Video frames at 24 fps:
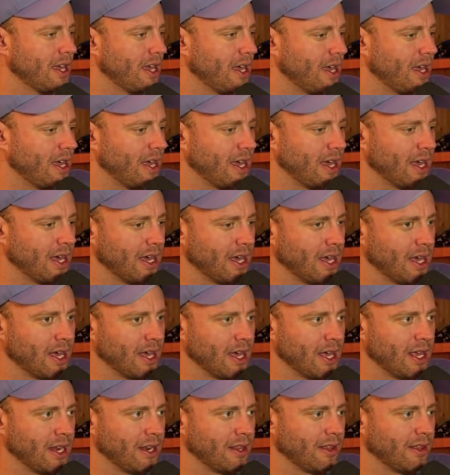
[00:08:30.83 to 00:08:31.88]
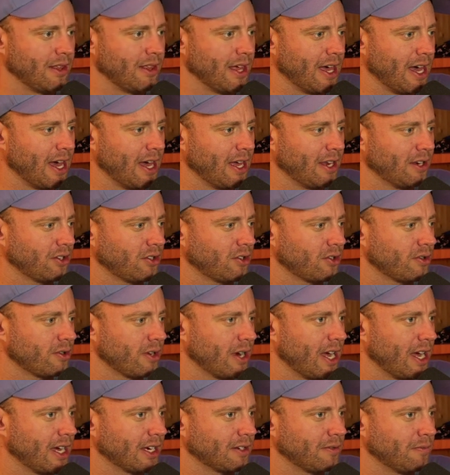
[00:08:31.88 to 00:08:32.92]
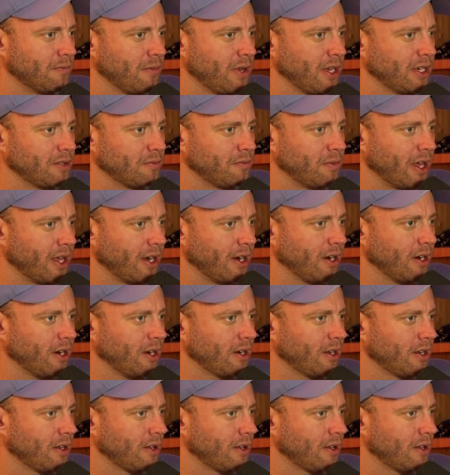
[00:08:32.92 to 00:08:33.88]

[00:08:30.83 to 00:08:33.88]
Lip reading: And that tracked much better.